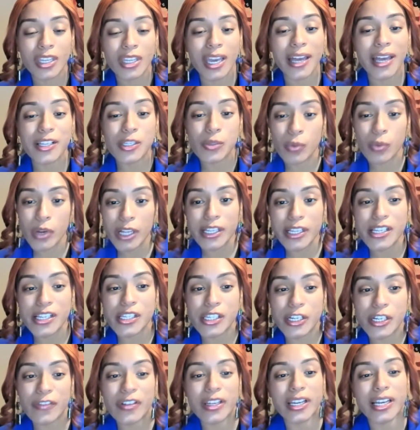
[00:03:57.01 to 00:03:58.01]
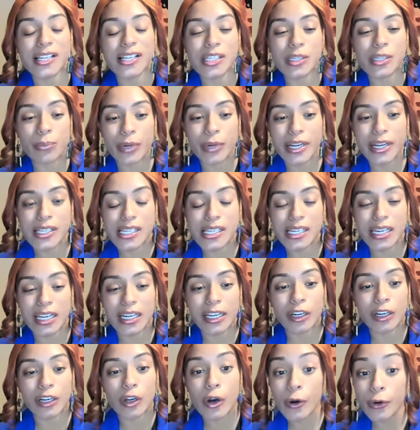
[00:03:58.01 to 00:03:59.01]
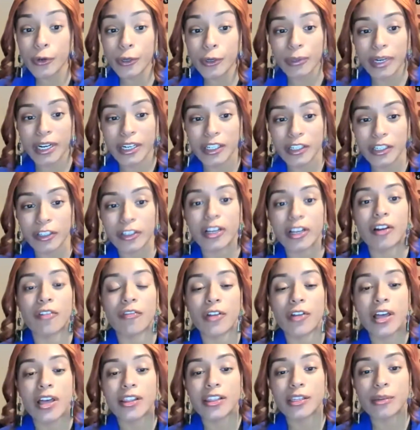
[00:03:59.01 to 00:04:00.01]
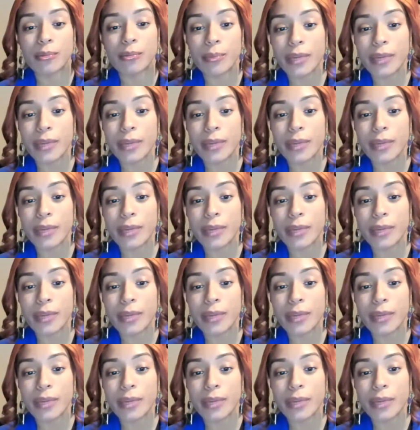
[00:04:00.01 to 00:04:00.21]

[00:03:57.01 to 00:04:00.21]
as well as serving as the president and co-director of the